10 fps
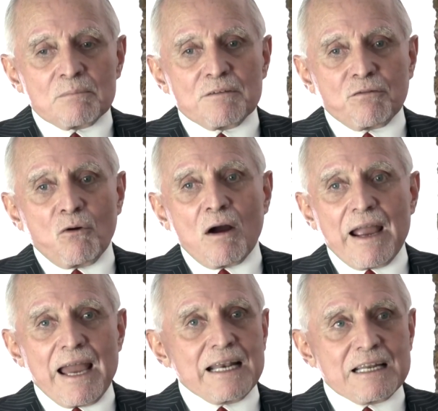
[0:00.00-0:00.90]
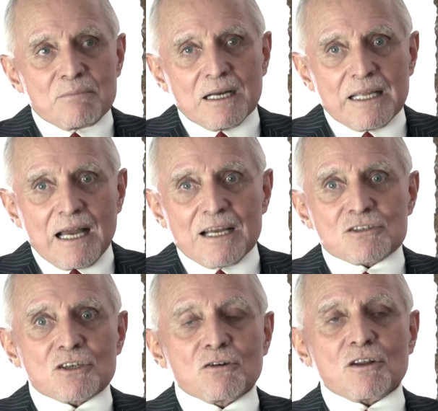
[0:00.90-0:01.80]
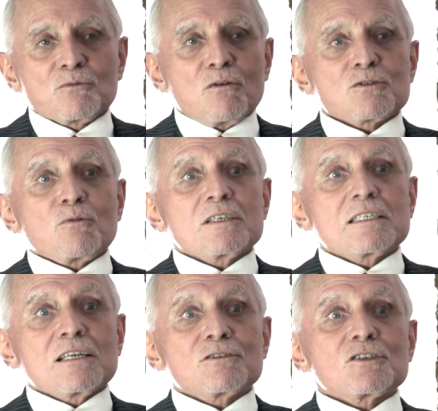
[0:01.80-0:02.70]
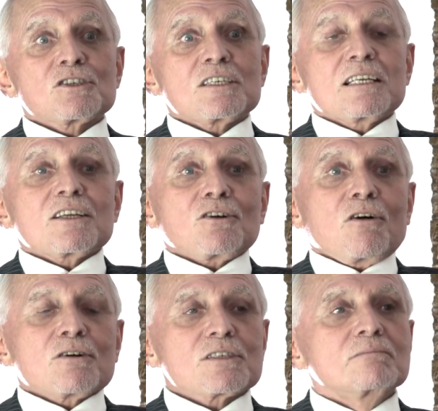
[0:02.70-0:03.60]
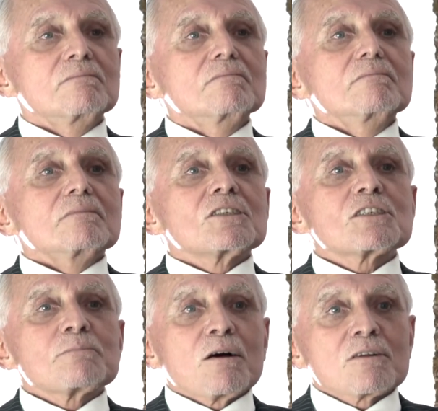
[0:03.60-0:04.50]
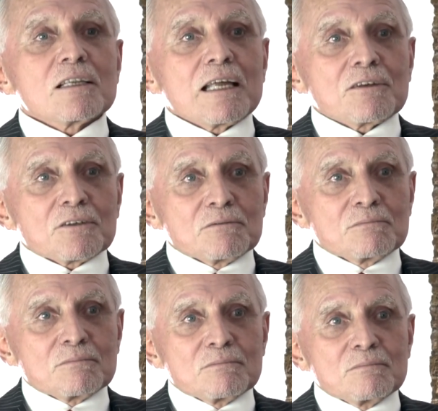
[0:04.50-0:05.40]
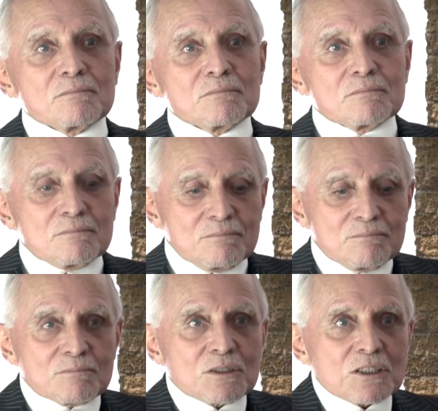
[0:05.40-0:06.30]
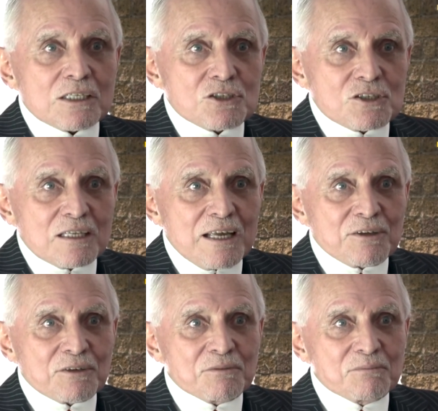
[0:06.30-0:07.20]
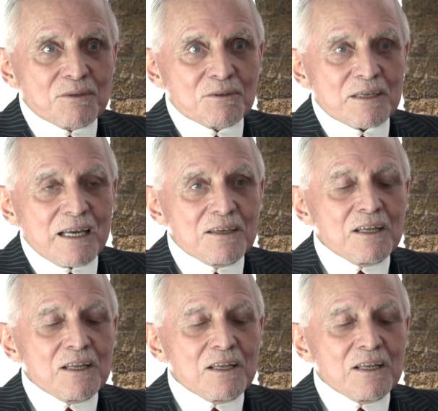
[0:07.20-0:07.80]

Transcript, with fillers: Before I had any money, I used to go to the Rolls-Royce dealers and sit in the cars and smell the leather, touch the leather, okay?